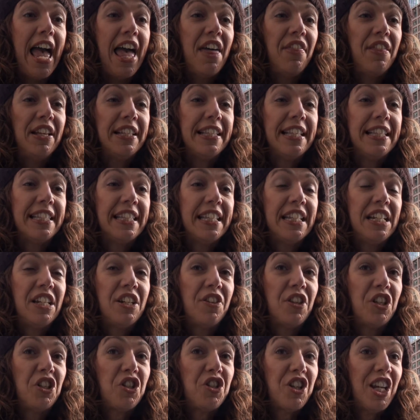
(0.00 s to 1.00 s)
This is in
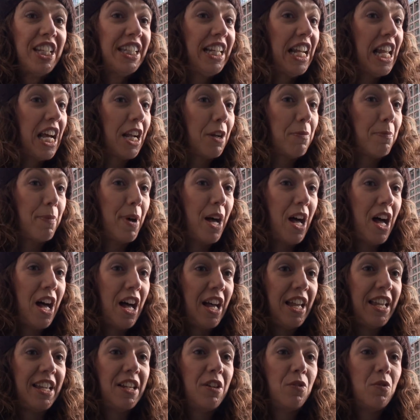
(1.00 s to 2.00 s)
the Jet Lag
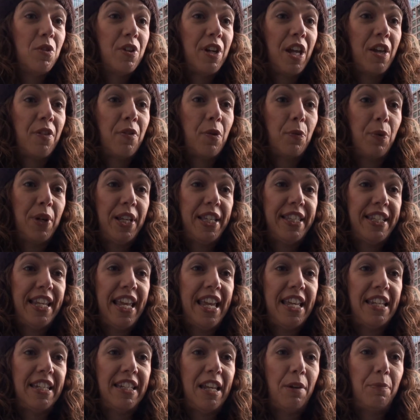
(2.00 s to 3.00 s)
Bar in the West
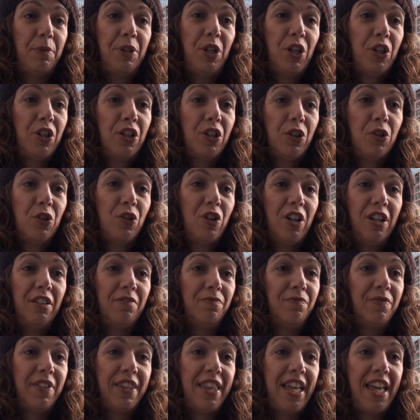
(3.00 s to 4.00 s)
End. I mean, you can Google
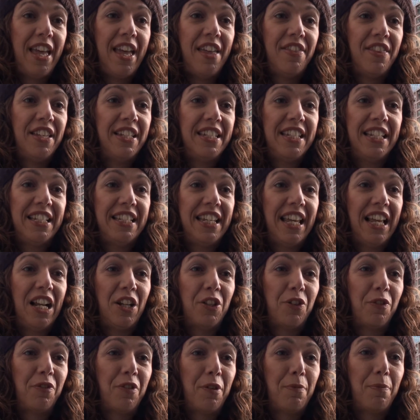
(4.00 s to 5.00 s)
the
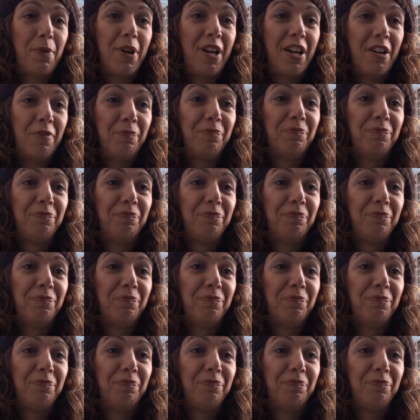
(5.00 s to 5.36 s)
details of the bar.